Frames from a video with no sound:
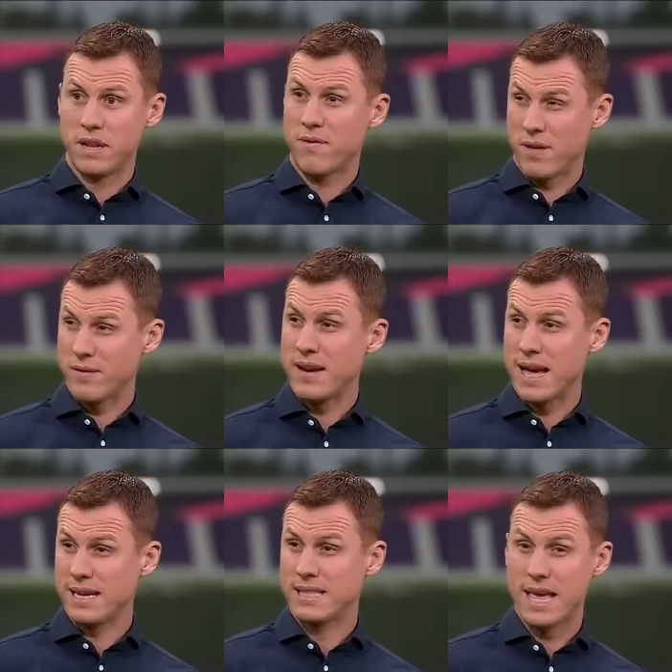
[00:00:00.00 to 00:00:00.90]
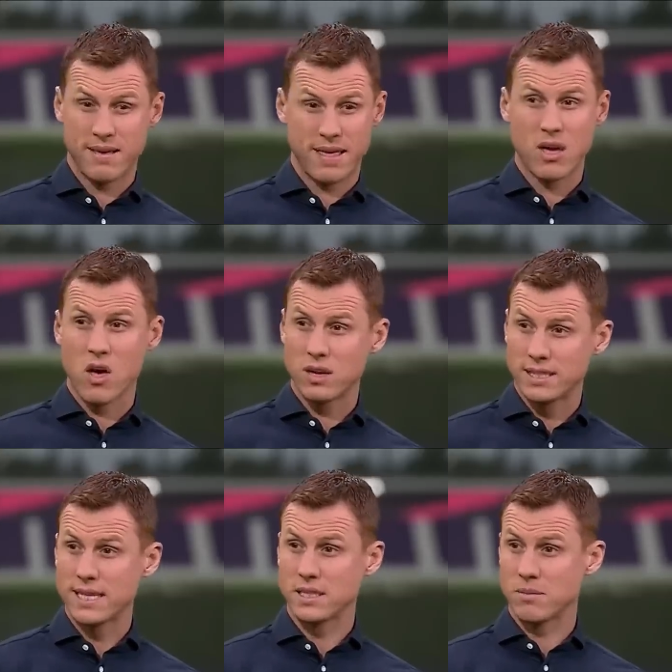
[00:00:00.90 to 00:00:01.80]
I think that is their
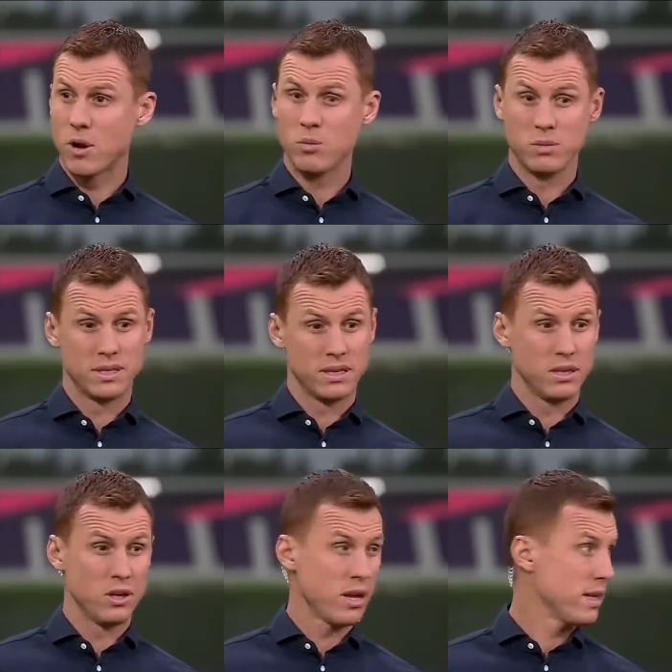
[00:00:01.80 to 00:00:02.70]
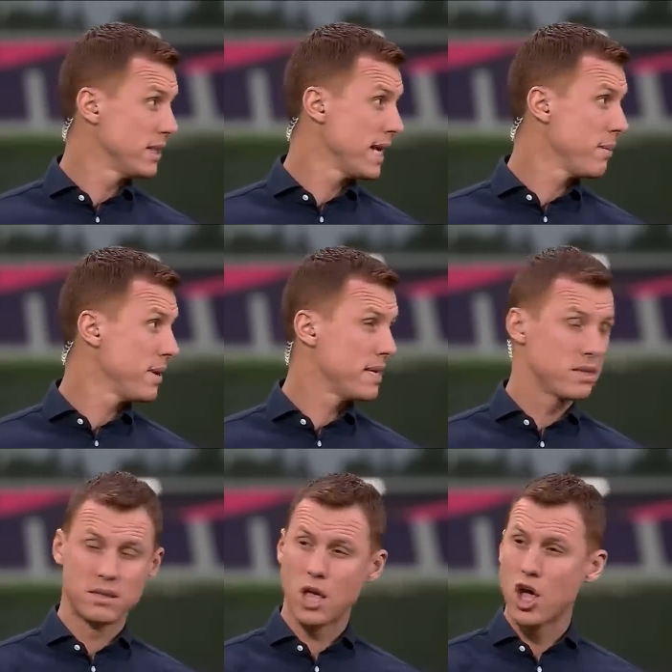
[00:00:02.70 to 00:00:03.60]
kind of tactic at the moment. You see how
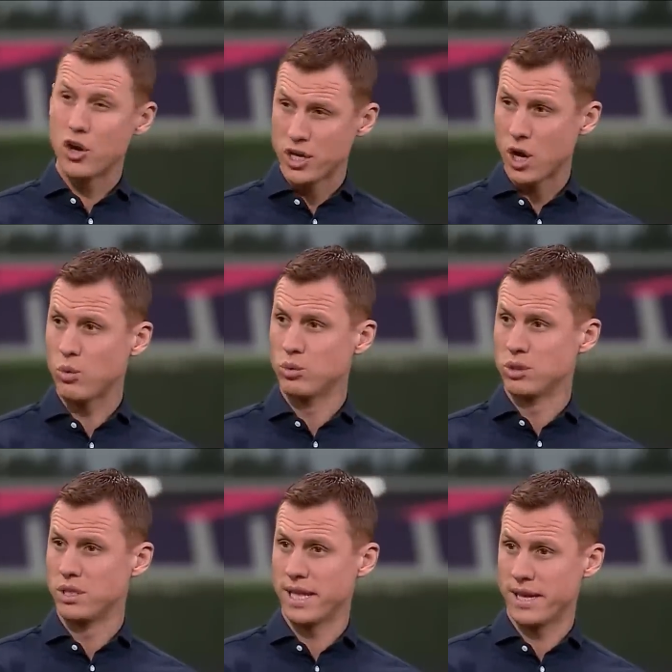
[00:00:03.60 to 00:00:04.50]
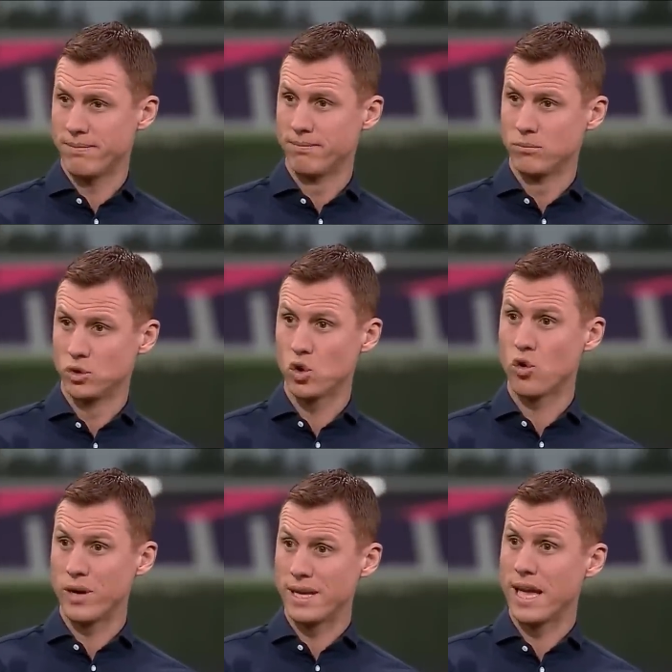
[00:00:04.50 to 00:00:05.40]
many early goals that they're
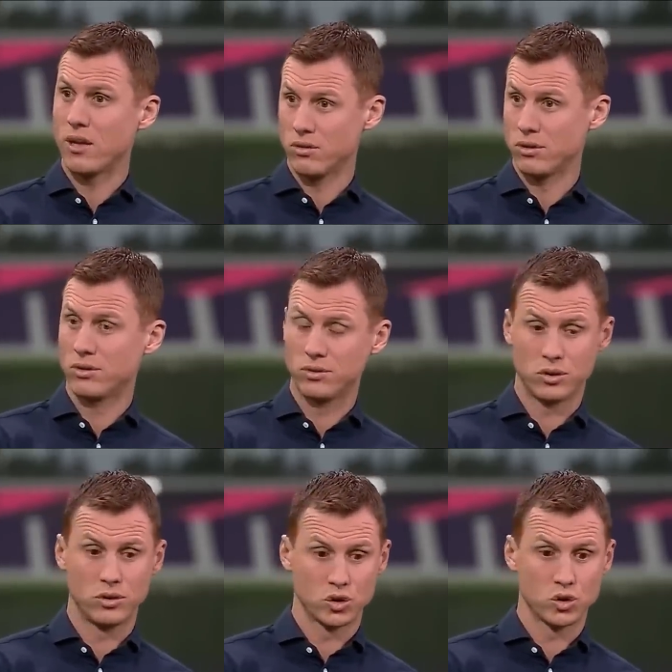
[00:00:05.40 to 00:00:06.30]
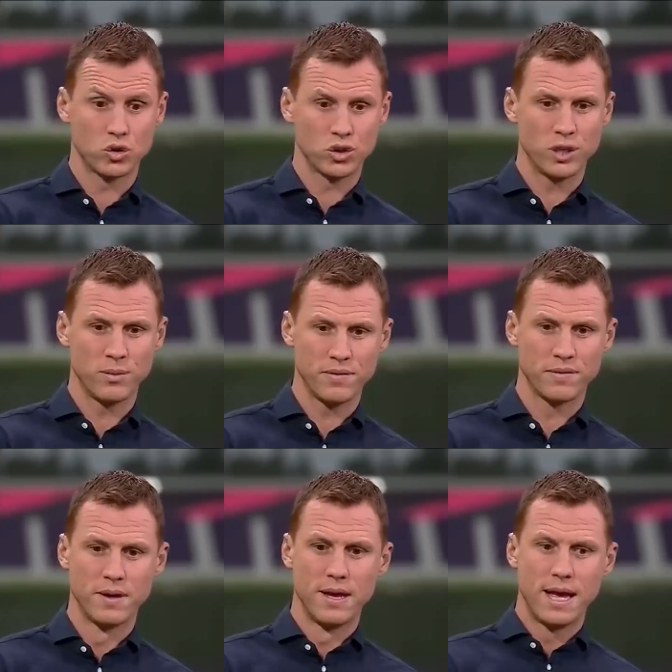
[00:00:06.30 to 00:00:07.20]
scoring and getting on the score sheet
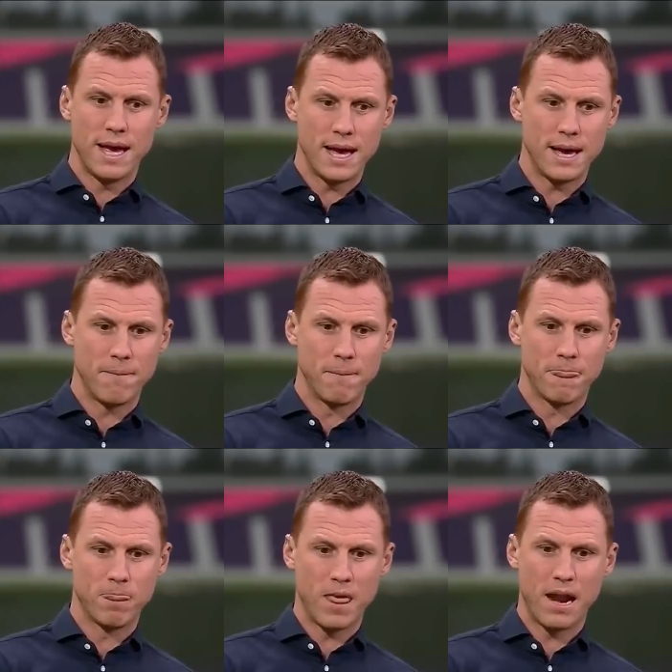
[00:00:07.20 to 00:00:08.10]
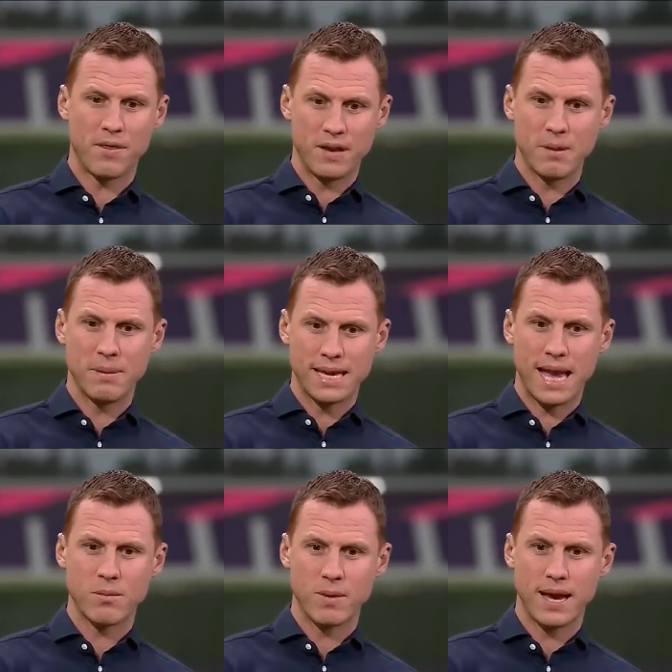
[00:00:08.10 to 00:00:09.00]
with. And I think it'll be
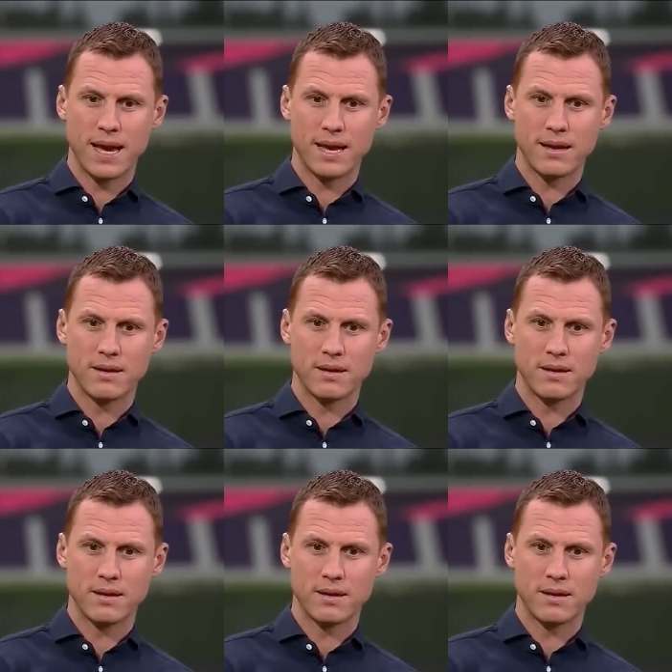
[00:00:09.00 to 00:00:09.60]
a game where